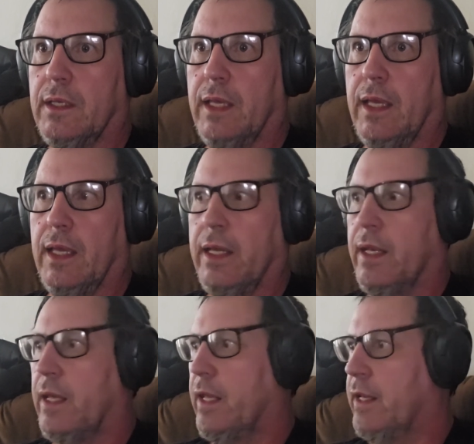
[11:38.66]

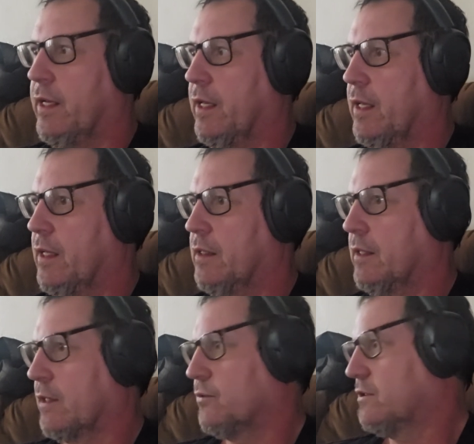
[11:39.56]
and
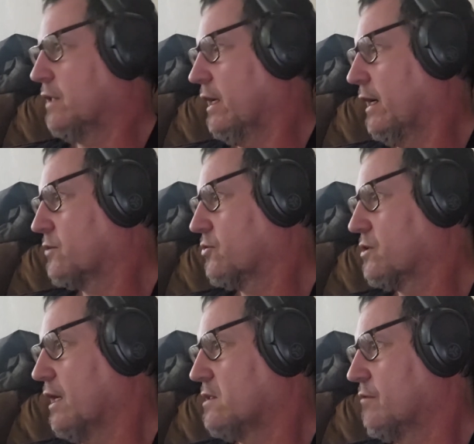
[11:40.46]
like we say, an
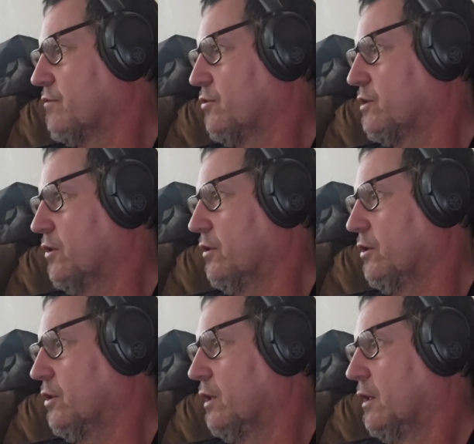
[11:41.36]
exercise in
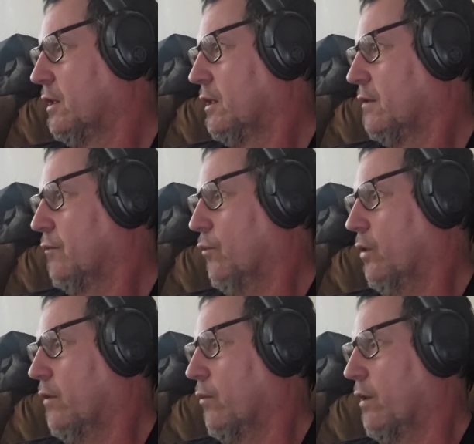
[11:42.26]
futility,
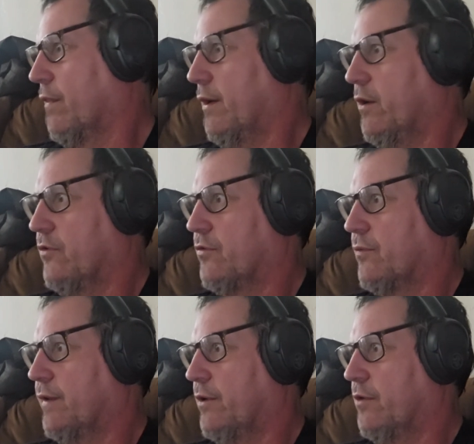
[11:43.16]
where there is
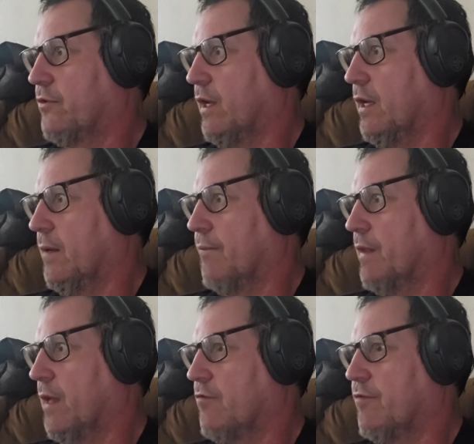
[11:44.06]
a
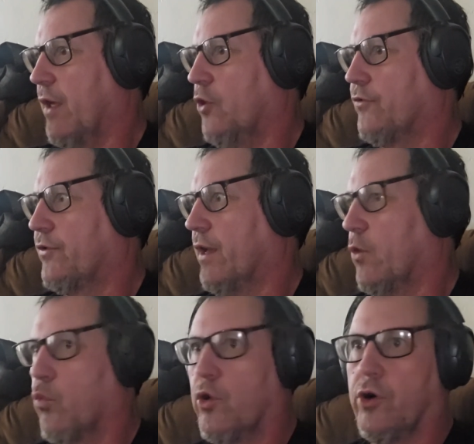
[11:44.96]
Welt, a
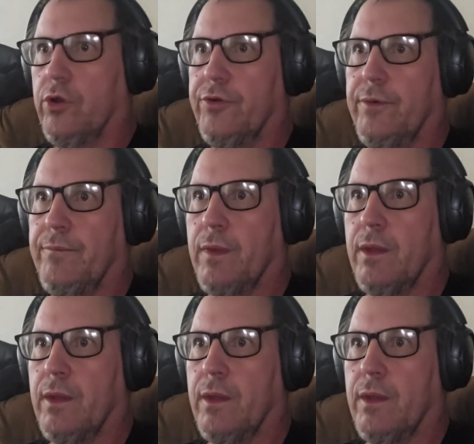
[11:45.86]
world